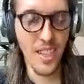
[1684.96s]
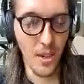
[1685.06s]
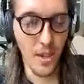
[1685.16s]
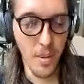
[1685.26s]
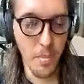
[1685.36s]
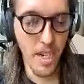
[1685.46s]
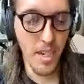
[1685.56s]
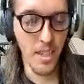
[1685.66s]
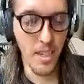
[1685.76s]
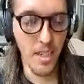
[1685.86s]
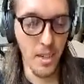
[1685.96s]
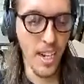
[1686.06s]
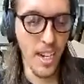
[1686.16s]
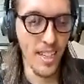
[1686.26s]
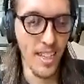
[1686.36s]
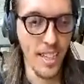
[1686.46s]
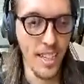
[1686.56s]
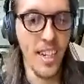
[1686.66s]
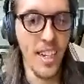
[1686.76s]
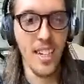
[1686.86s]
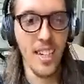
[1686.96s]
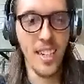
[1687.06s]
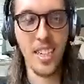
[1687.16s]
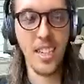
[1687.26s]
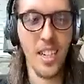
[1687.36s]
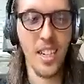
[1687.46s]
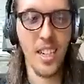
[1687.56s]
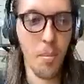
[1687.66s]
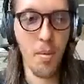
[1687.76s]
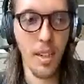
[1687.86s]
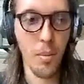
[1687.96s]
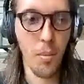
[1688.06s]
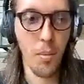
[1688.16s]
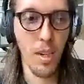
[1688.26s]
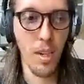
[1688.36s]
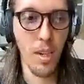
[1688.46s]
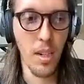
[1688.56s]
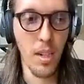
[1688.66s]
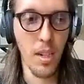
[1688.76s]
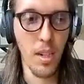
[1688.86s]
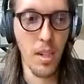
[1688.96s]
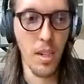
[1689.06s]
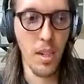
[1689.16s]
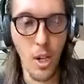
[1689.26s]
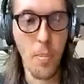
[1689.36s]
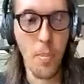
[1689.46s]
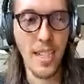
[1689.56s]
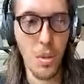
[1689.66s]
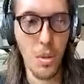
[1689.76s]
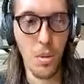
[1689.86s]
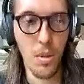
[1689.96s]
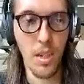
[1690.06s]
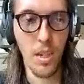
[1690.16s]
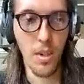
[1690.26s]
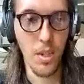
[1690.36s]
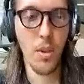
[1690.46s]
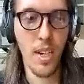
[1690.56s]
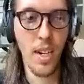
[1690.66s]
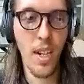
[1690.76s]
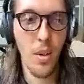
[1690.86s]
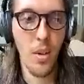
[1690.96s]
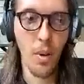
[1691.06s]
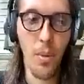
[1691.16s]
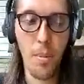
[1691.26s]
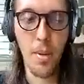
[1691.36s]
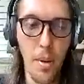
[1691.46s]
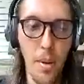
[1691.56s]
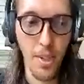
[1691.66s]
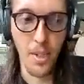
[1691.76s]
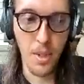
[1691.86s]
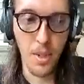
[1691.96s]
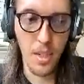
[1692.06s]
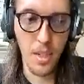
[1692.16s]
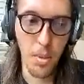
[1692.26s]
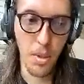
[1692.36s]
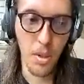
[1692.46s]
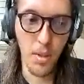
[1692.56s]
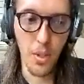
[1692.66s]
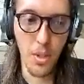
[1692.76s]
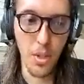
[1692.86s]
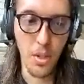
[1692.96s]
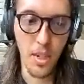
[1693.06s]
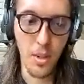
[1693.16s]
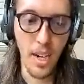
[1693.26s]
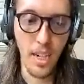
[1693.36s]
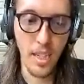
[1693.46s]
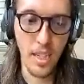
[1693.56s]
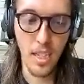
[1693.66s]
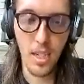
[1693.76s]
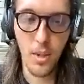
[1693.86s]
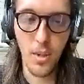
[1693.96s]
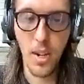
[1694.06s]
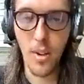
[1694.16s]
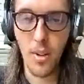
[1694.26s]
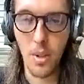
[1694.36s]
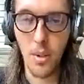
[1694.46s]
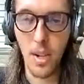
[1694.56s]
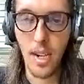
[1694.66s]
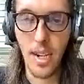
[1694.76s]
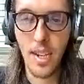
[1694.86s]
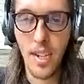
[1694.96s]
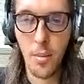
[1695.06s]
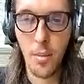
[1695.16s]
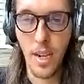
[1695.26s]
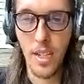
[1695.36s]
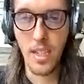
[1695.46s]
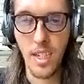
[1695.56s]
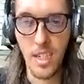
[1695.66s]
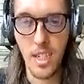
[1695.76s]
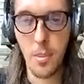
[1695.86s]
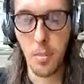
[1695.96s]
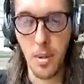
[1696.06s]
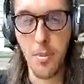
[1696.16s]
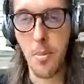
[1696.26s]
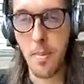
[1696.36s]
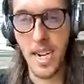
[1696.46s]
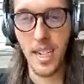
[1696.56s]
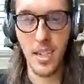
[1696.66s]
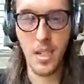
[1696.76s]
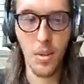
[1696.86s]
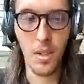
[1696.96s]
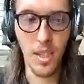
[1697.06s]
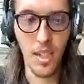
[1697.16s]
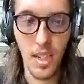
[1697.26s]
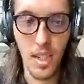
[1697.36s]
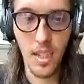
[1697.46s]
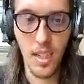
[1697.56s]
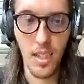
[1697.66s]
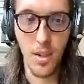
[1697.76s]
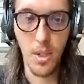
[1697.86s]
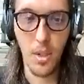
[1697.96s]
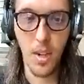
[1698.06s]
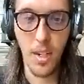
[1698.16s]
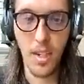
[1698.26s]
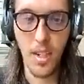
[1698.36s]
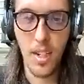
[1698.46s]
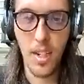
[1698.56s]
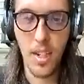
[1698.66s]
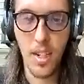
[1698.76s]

inside the UI, embedded in the UI, I think that next time, if we go back to CLRFUND, what we'll probably do is just build all of those interactions into our own UI, rather than shipping people back out to the CLRFUND